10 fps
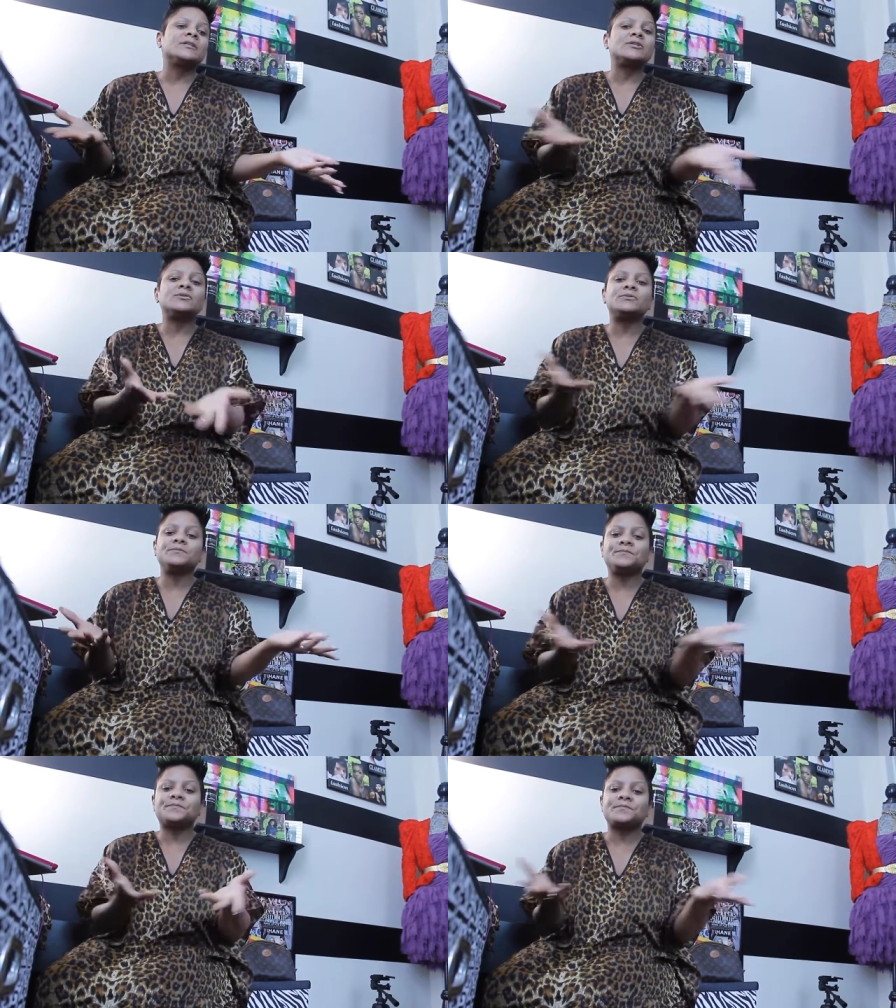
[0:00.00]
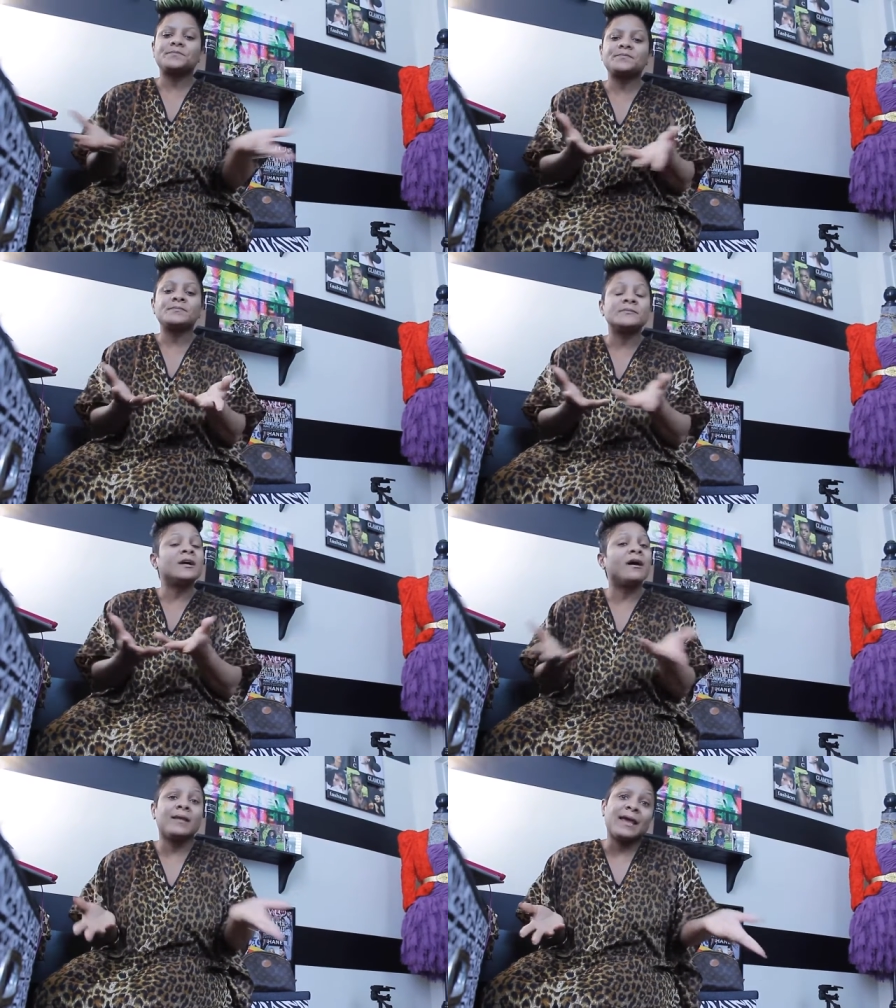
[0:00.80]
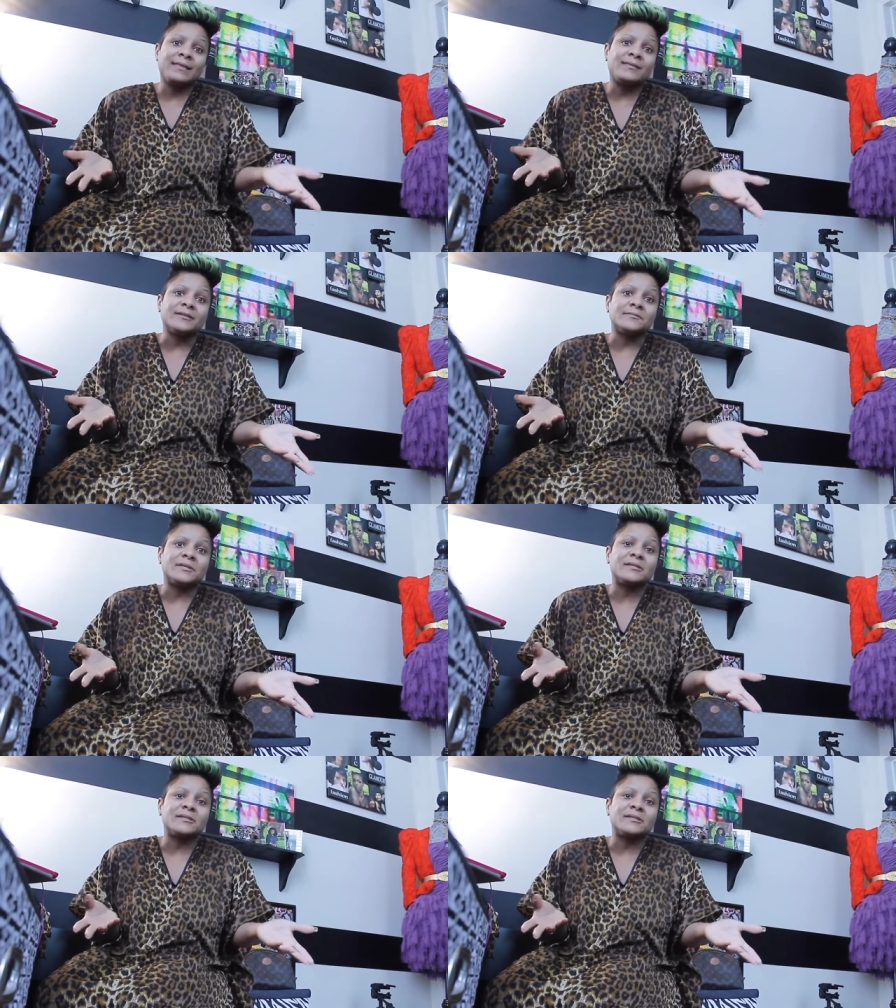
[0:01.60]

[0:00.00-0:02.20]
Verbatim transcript: who are like them.